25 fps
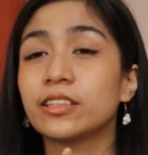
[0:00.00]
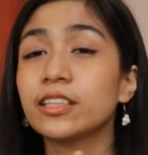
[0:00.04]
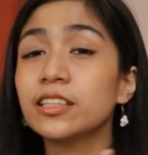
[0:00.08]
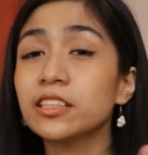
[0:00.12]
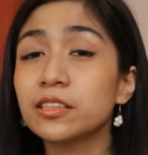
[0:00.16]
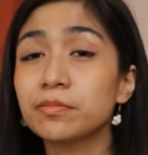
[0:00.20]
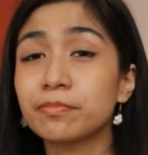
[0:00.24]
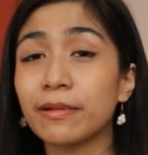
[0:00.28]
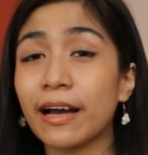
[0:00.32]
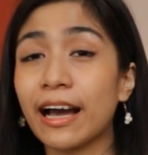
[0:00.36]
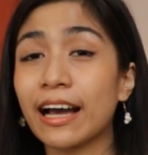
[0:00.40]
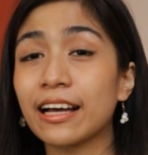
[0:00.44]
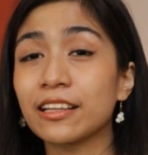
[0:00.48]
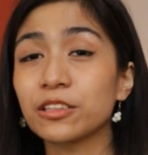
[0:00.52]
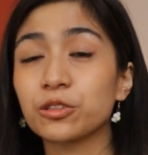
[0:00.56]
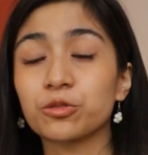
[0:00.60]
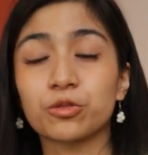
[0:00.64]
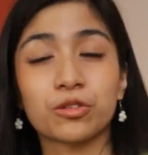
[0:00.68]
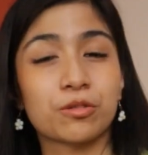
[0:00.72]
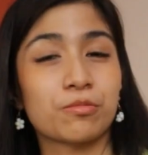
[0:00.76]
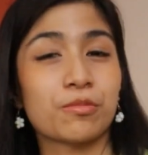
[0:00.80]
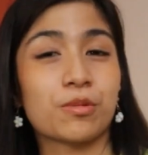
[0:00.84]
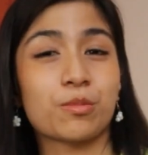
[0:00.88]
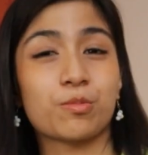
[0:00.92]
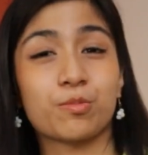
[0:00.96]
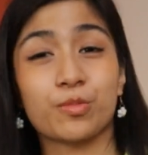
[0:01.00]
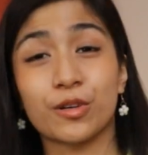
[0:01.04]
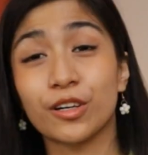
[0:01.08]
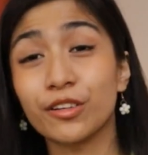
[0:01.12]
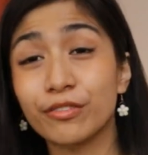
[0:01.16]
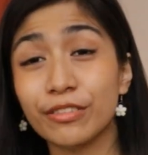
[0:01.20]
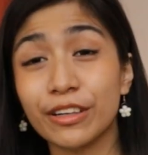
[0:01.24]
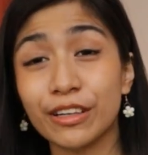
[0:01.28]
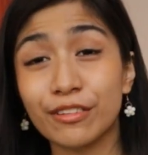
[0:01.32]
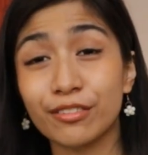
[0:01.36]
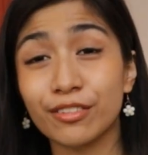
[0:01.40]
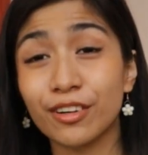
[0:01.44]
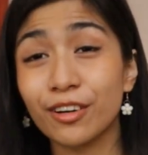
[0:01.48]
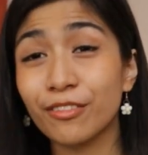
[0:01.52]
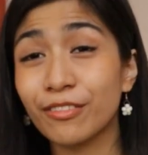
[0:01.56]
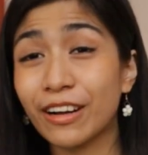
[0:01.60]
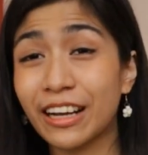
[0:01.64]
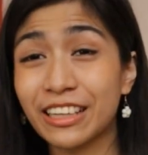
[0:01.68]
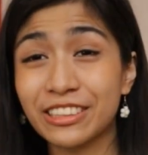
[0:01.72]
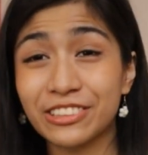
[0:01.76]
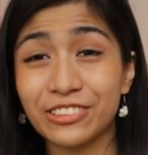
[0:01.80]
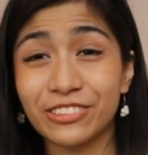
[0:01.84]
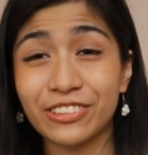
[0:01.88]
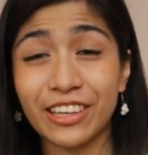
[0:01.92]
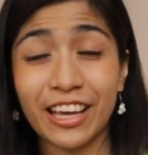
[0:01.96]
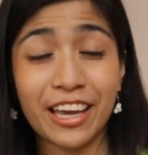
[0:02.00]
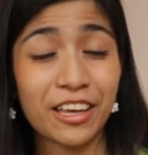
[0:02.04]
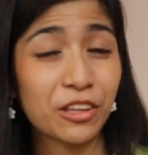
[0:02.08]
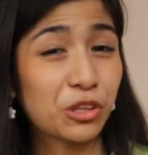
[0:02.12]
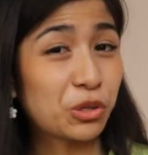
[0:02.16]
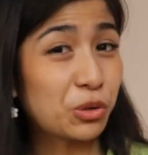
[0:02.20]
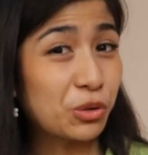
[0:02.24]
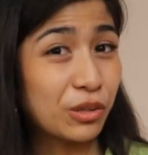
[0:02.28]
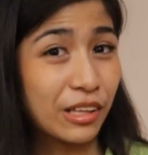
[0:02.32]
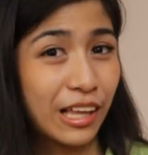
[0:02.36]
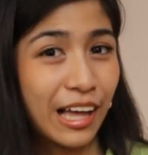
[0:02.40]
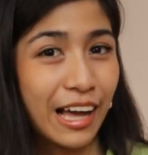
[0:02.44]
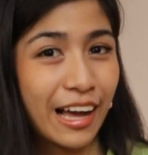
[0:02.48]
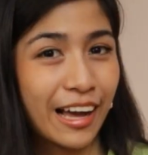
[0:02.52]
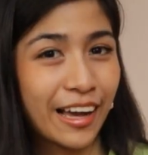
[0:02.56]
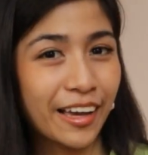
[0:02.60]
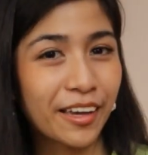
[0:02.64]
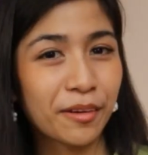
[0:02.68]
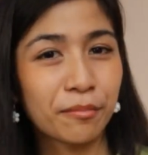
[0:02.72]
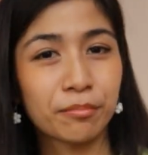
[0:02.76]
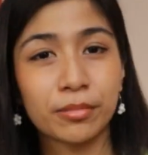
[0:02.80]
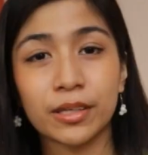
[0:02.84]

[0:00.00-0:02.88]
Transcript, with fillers: These pants would have been perfect for Y2K, no lie,